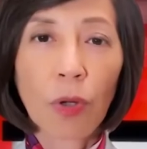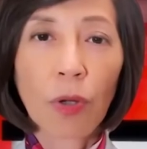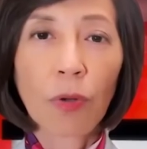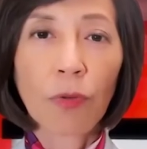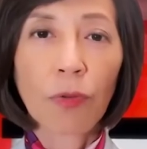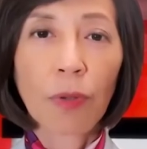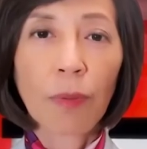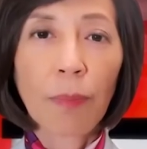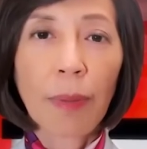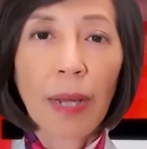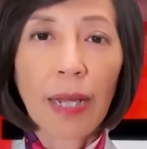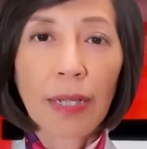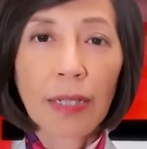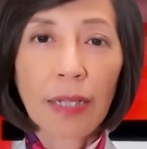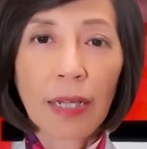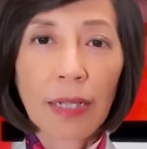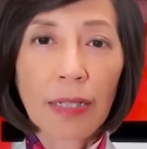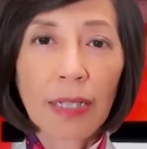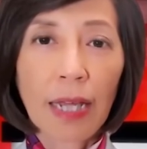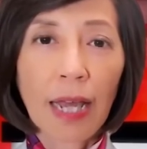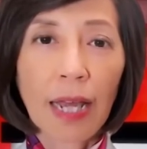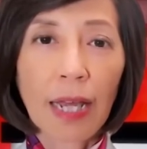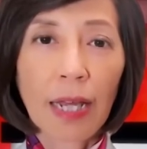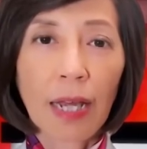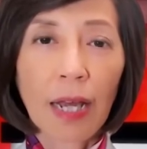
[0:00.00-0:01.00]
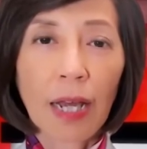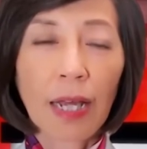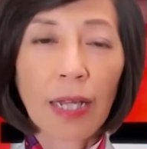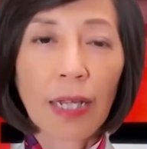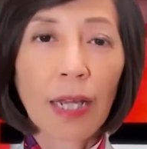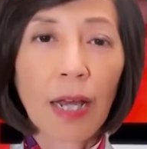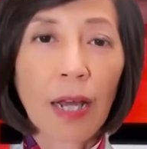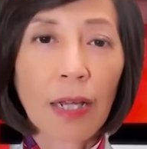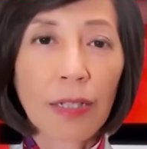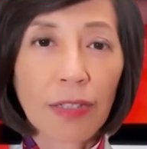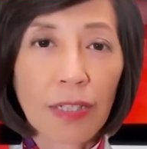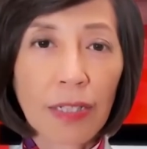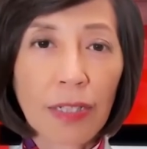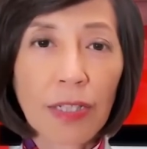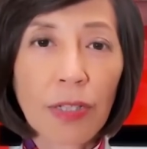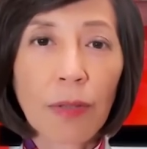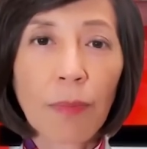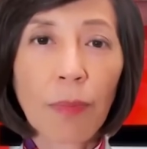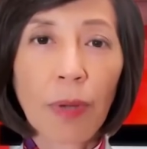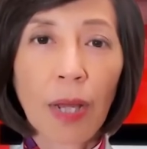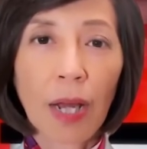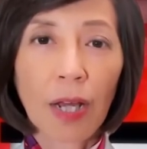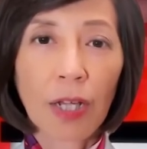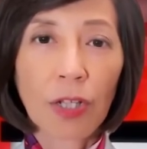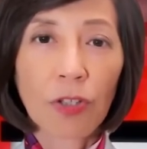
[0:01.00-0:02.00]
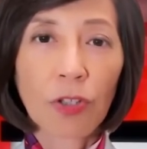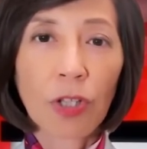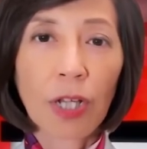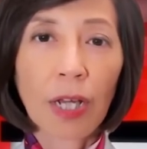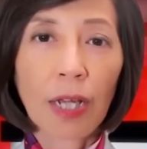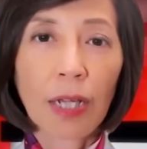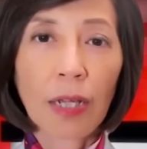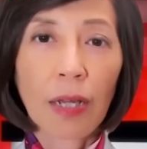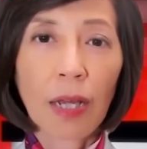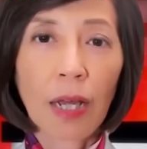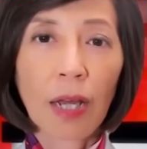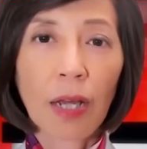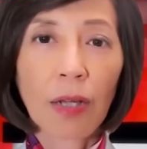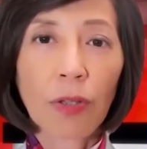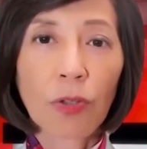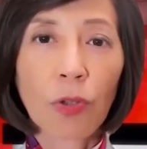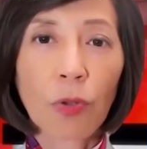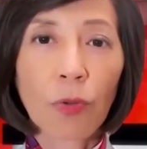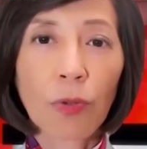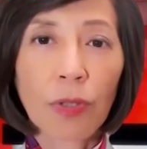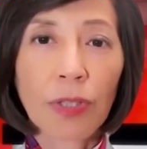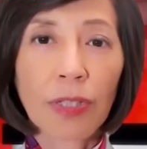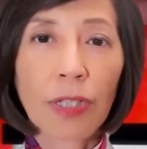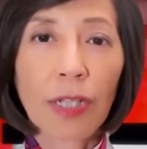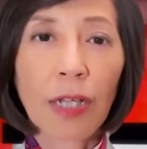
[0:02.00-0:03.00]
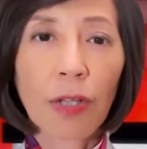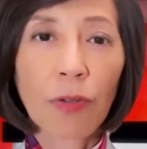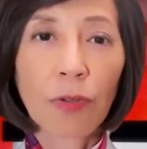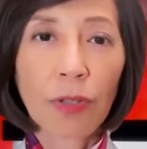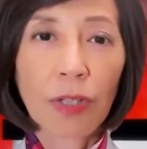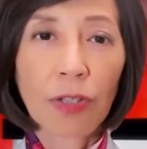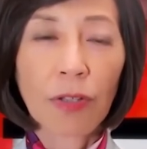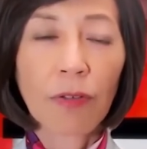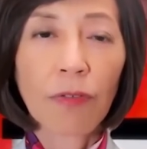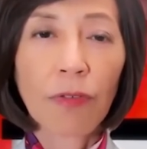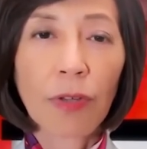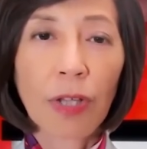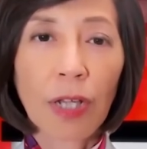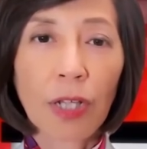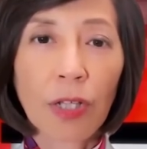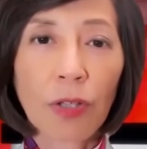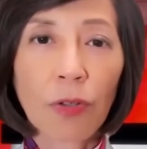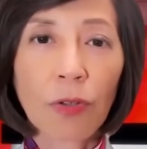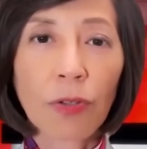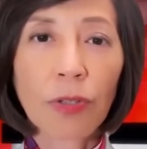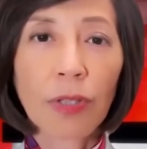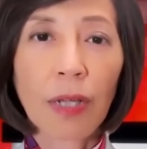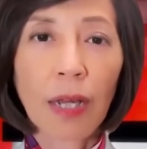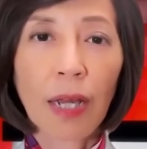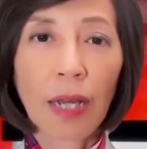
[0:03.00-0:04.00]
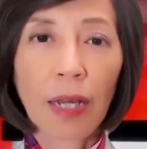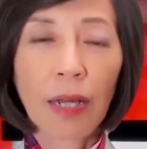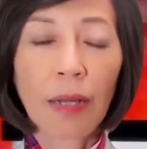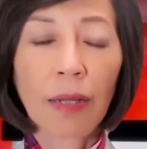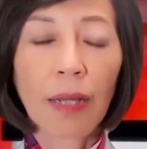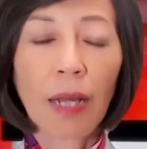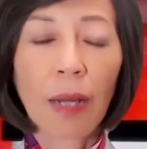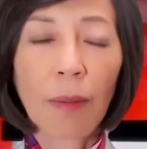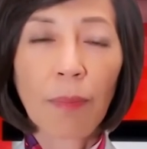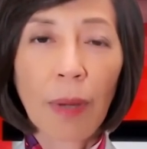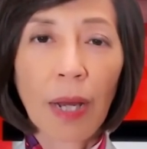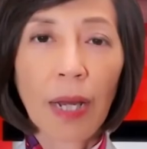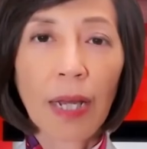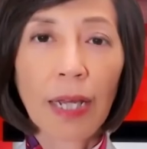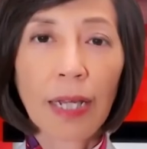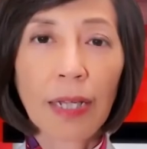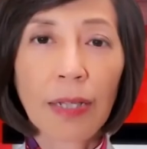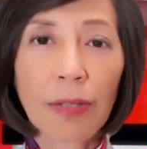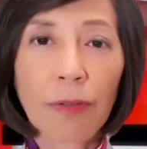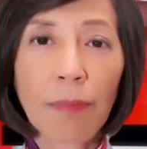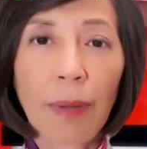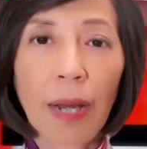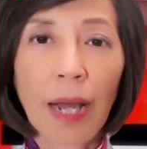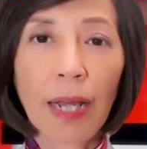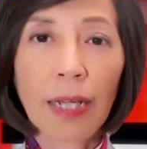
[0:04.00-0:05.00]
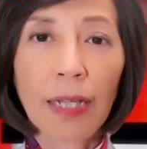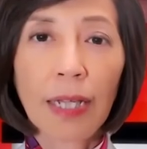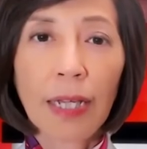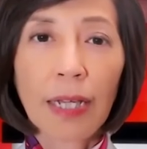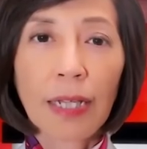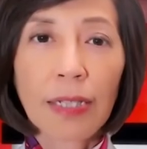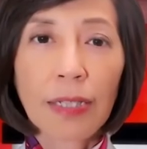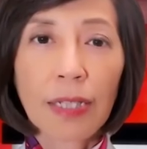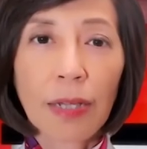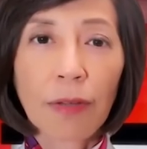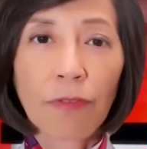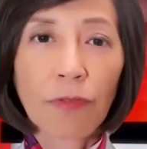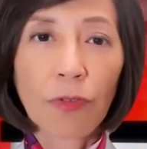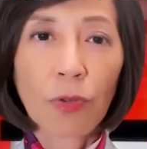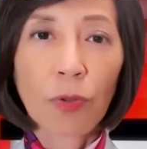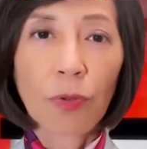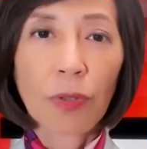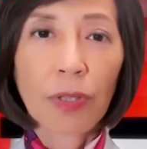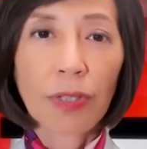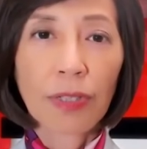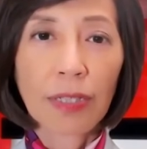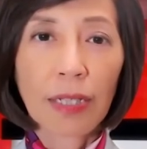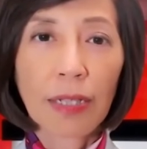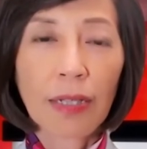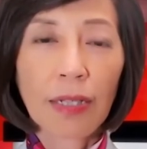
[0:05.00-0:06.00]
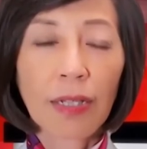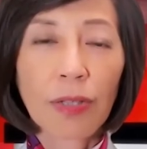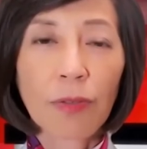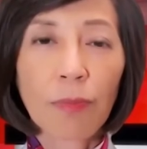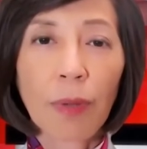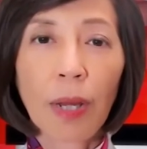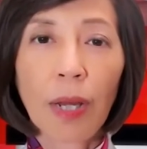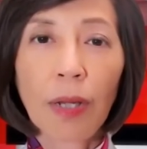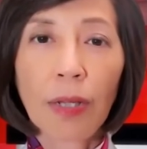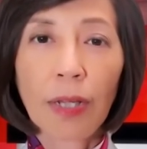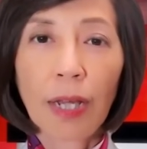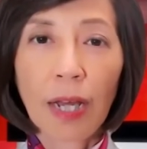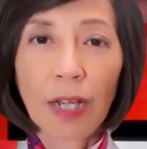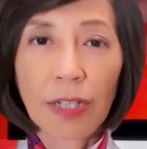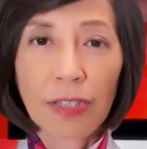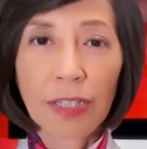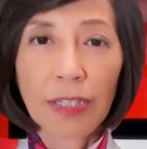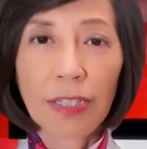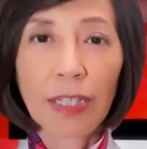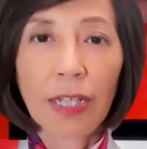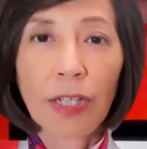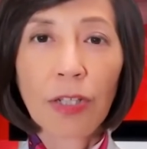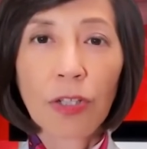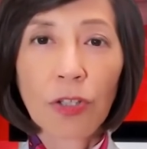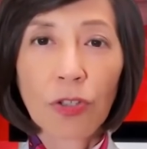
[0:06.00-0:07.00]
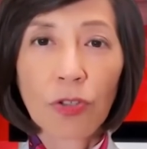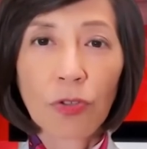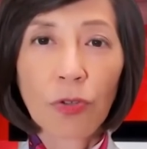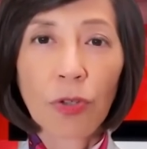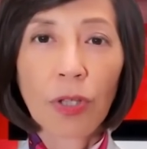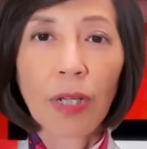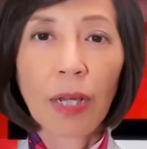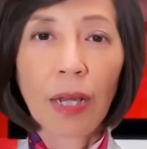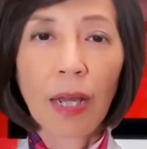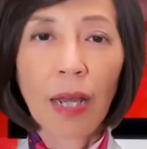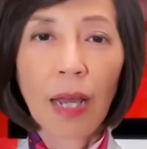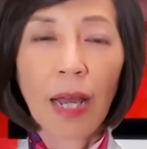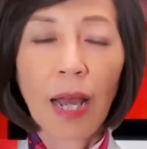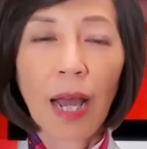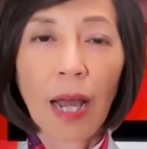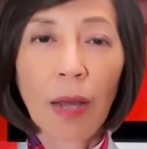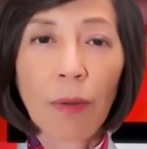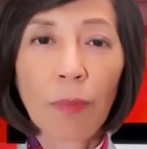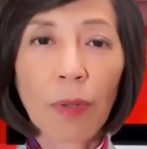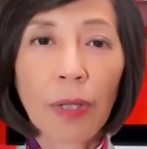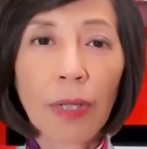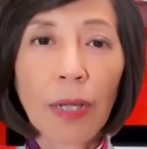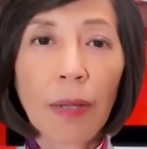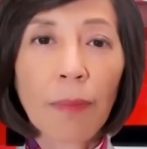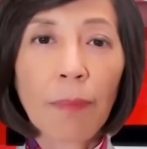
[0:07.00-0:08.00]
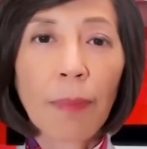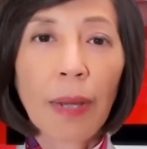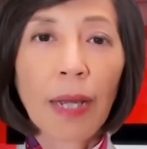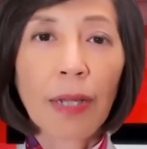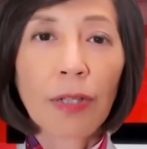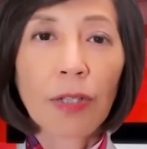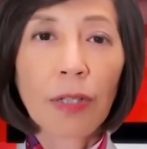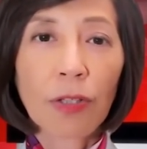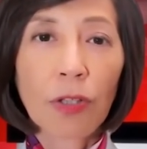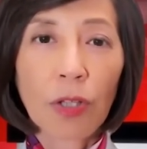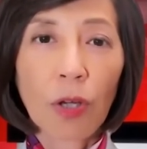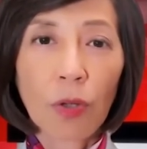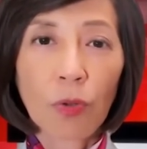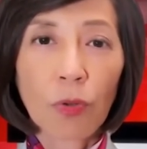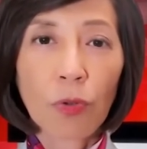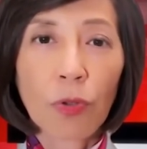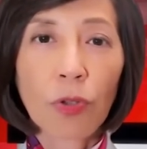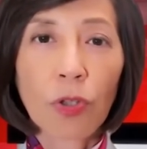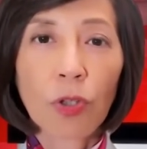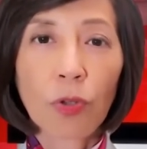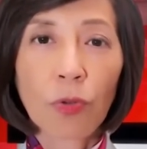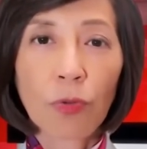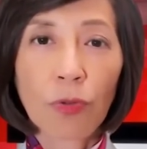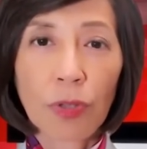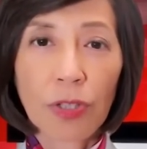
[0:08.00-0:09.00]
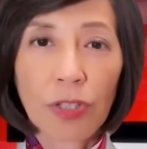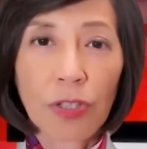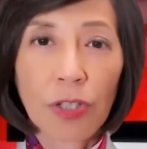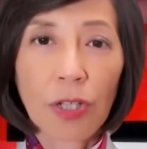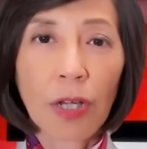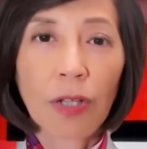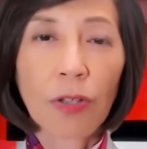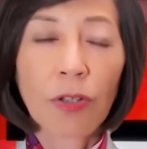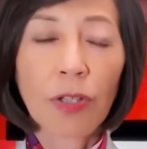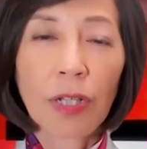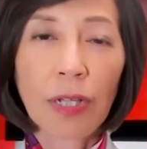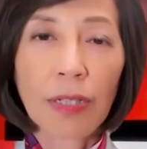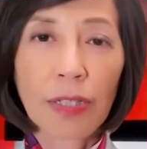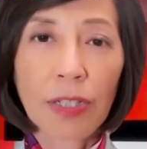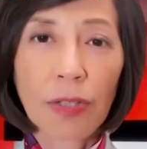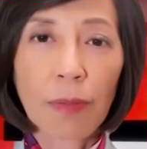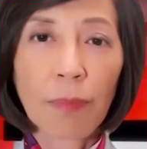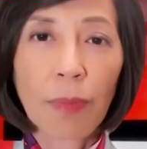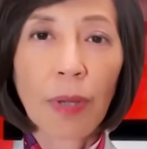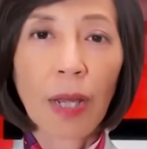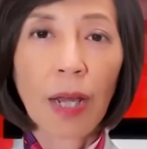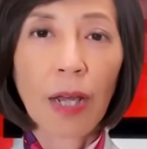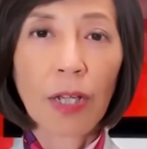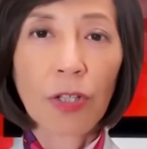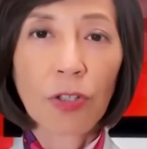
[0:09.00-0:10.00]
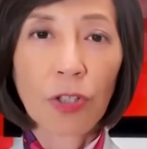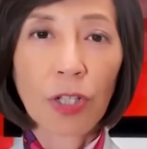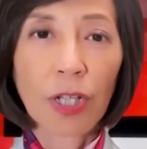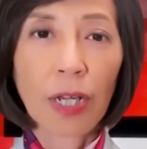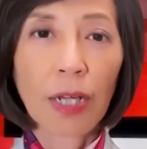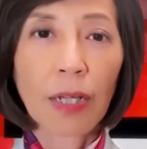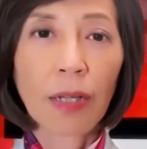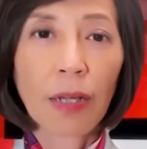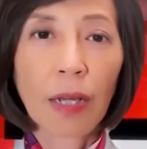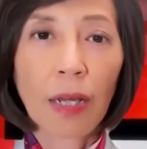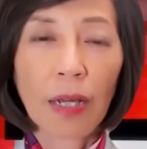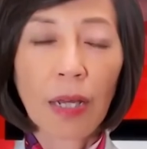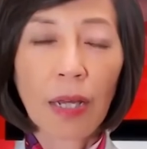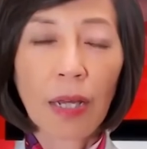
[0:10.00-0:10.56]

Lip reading: over Meta's AI glasses supply chain through a series of deals, thereby expanding its influence in the smart glasses industry and within Meta's own new research and supply chain.